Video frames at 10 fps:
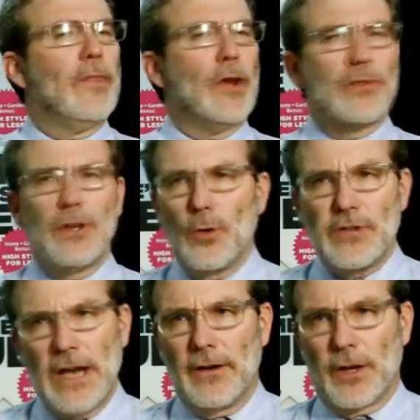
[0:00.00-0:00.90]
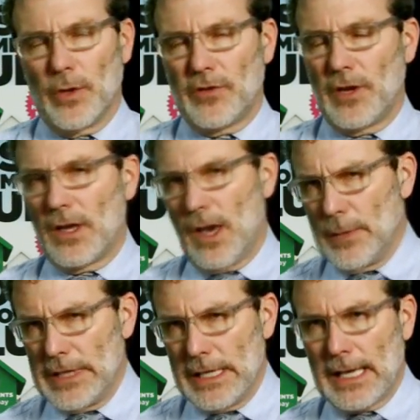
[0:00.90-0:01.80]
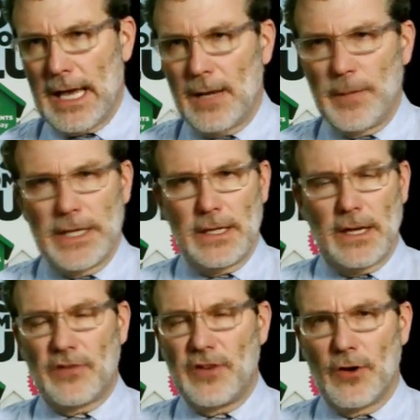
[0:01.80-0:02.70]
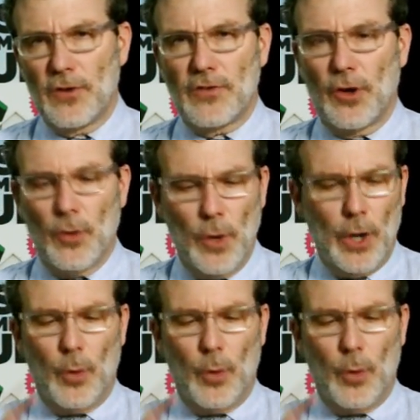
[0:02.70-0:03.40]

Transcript: There's no telling what's going to come in the economy in the next year or so.